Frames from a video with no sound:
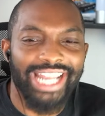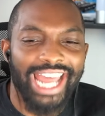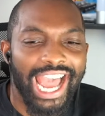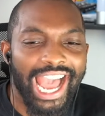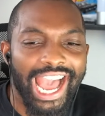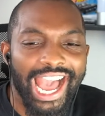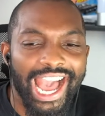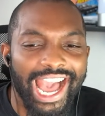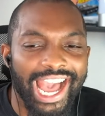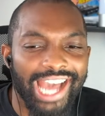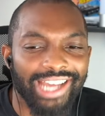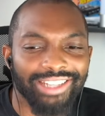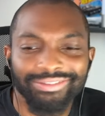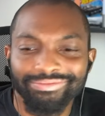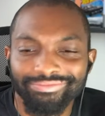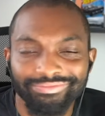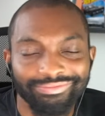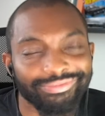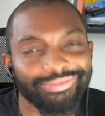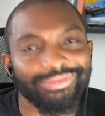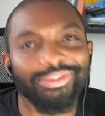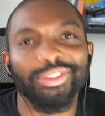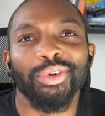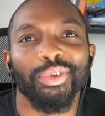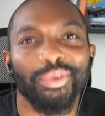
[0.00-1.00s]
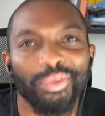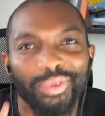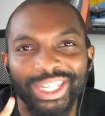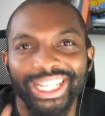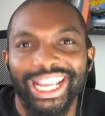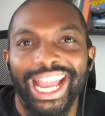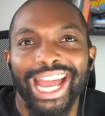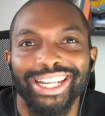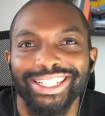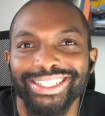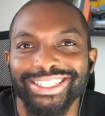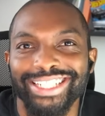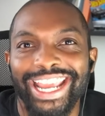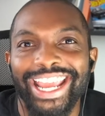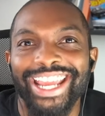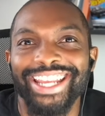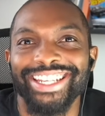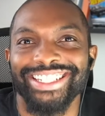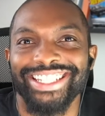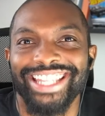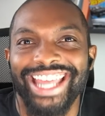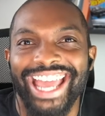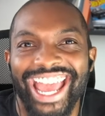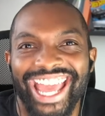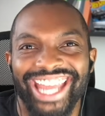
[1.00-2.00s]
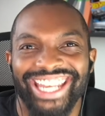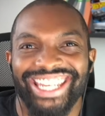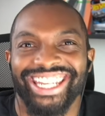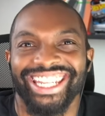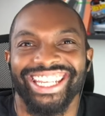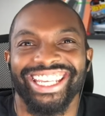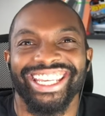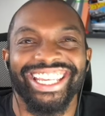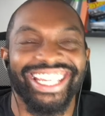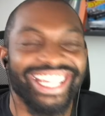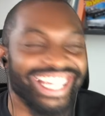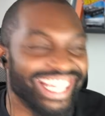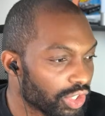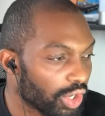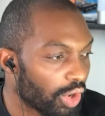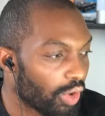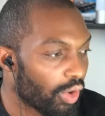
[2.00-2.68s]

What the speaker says: Nah, we gotta change that.